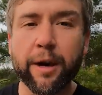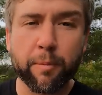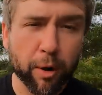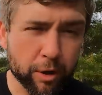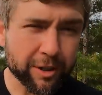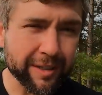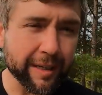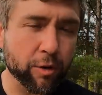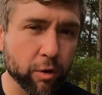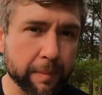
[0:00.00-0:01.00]
Now
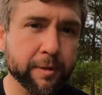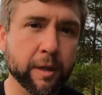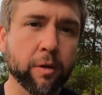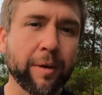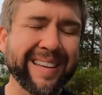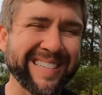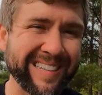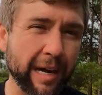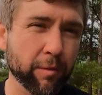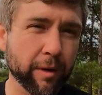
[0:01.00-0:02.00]
personally, crypto
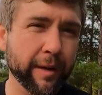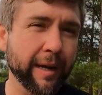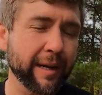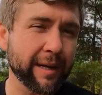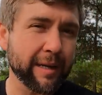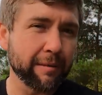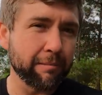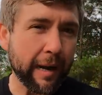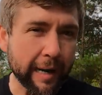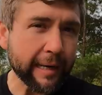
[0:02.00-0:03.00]
is not really a
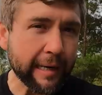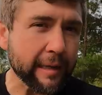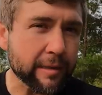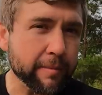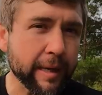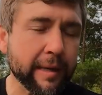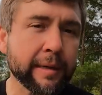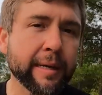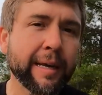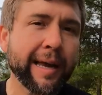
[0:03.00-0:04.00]
commodity to me,